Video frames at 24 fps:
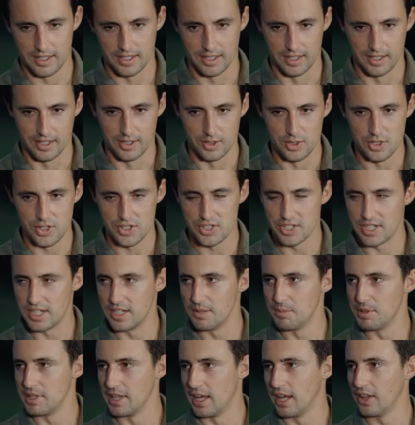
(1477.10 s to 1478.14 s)
you just need to
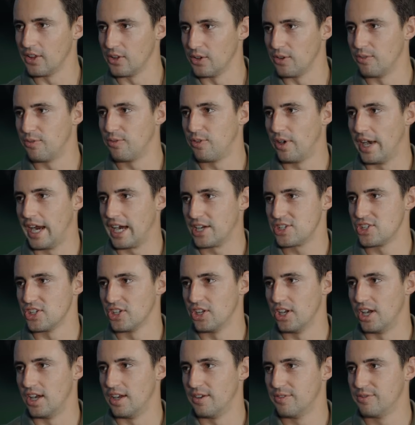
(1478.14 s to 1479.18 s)
be that little fraction
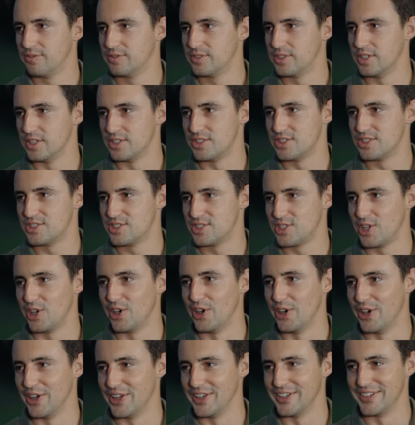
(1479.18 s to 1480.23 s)
off to
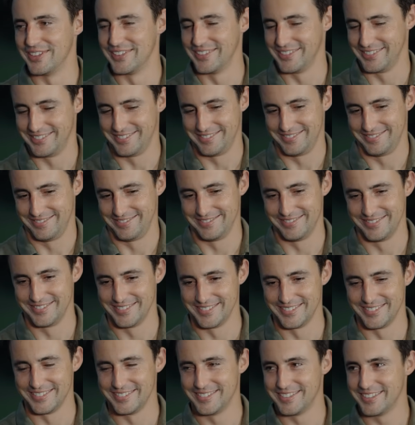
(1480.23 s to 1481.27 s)
turn a
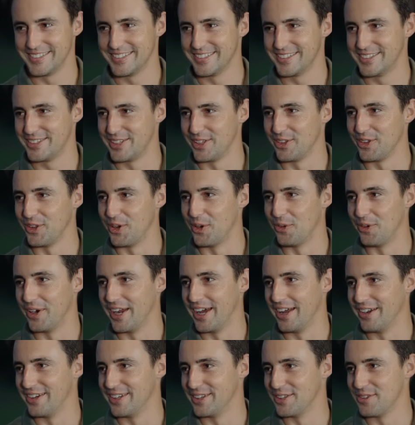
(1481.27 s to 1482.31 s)
yeah the low
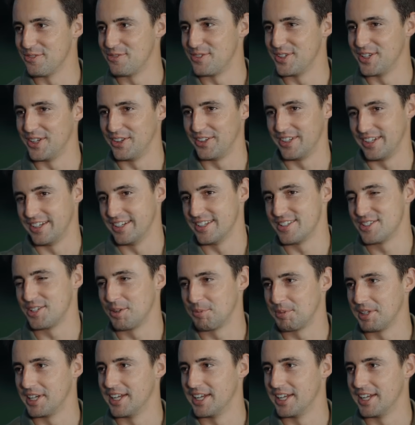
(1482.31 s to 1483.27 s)
round in the field into something